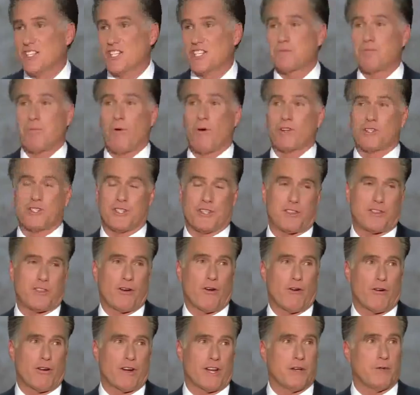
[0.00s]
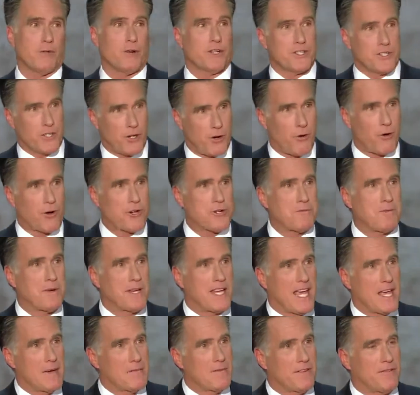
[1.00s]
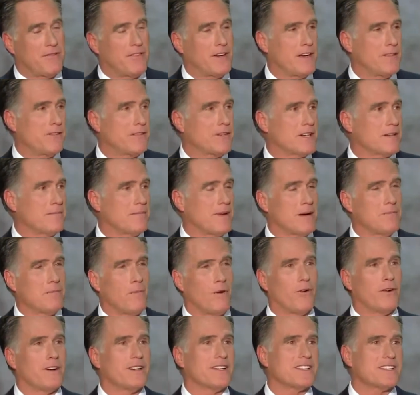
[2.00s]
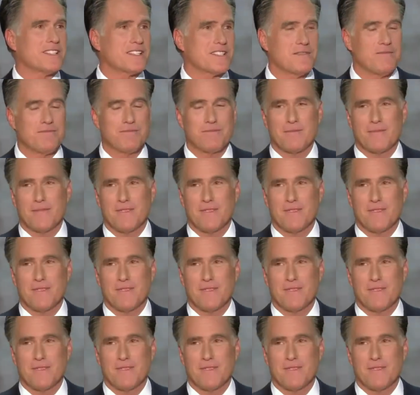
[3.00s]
The Sports Authority, which of course became a favorite of my boys.